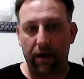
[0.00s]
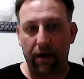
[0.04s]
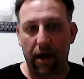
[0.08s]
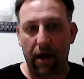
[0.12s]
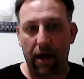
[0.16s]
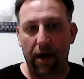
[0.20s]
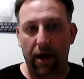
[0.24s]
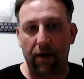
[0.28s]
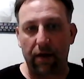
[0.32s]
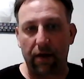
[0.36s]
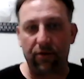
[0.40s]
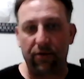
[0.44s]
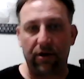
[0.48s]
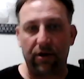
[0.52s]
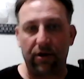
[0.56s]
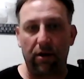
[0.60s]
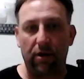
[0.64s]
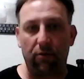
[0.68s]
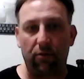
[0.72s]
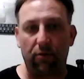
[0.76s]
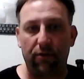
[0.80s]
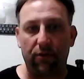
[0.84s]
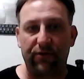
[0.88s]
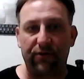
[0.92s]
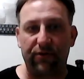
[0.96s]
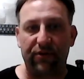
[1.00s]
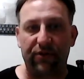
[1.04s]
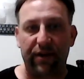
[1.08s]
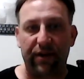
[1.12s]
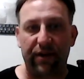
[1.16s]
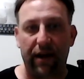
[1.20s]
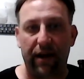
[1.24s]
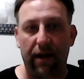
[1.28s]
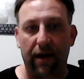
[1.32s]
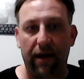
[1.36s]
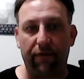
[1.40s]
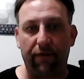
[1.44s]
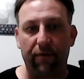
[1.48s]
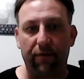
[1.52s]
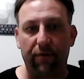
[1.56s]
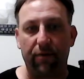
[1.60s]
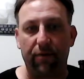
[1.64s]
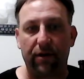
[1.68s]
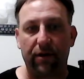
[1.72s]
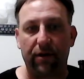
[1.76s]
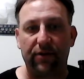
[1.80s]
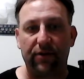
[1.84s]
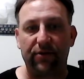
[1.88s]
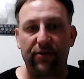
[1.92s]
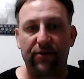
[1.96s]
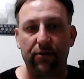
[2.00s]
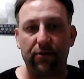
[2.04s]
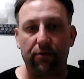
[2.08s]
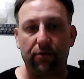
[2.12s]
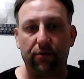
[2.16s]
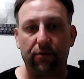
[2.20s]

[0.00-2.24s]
and we'll see everybody soon.